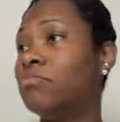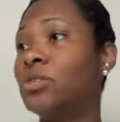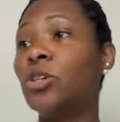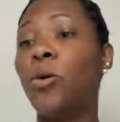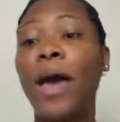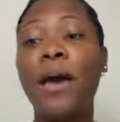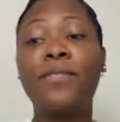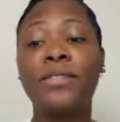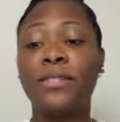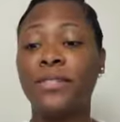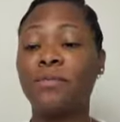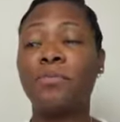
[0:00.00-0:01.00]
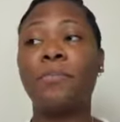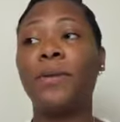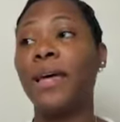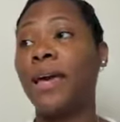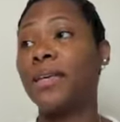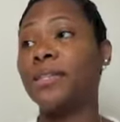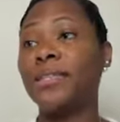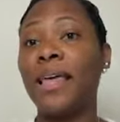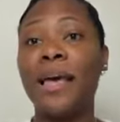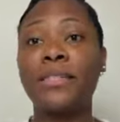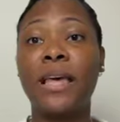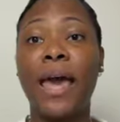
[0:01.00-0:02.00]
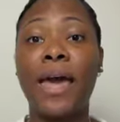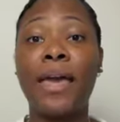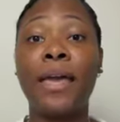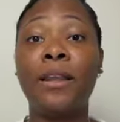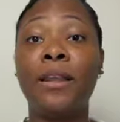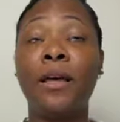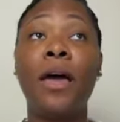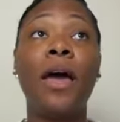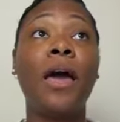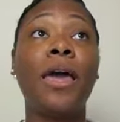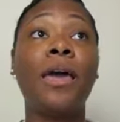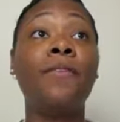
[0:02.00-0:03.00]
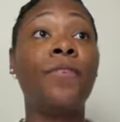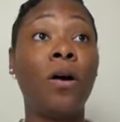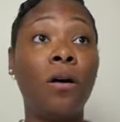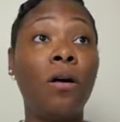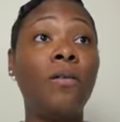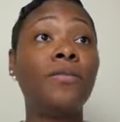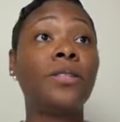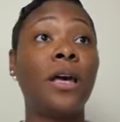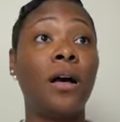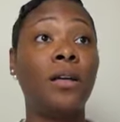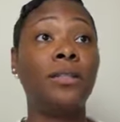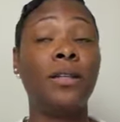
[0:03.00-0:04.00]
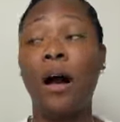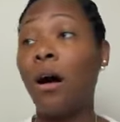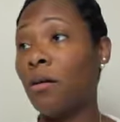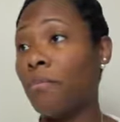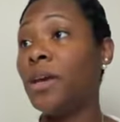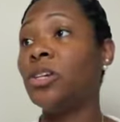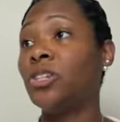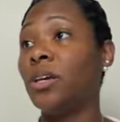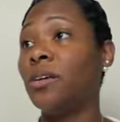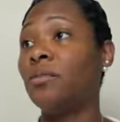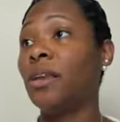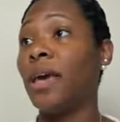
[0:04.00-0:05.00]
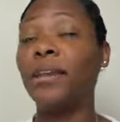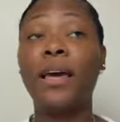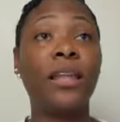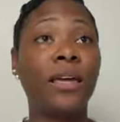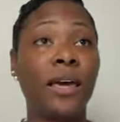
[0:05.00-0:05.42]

So have a system in place that involves automation and